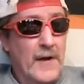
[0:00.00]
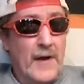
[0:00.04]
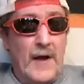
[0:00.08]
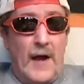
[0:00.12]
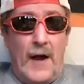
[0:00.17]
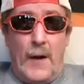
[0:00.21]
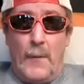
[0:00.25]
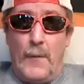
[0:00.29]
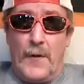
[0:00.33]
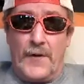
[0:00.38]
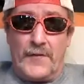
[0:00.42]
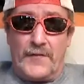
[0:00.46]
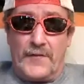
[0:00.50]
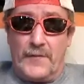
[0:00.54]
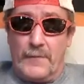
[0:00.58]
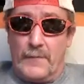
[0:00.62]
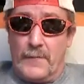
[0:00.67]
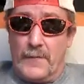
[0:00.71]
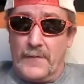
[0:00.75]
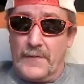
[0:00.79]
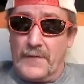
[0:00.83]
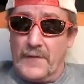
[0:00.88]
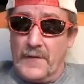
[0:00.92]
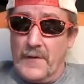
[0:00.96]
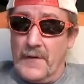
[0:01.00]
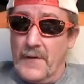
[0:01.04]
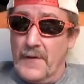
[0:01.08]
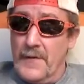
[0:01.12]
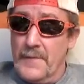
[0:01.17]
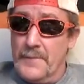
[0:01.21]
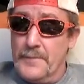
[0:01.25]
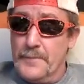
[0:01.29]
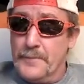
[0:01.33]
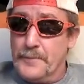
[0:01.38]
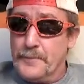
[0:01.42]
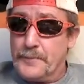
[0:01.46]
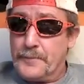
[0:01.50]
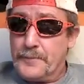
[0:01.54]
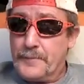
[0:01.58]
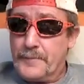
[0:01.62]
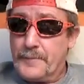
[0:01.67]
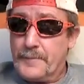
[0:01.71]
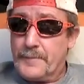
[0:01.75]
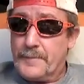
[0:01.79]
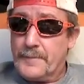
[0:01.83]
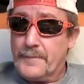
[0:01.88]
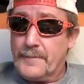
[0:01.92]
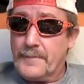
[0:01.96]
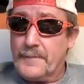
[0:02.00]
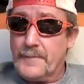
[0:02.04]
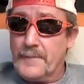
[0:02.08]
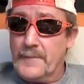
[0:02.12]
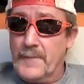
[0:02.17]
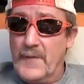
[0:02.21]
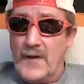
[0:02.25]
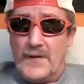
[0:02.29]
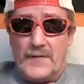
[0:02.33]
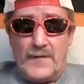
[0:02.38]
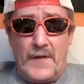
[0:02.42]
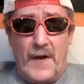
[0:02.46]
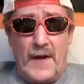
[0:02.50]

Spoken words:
I wish it was just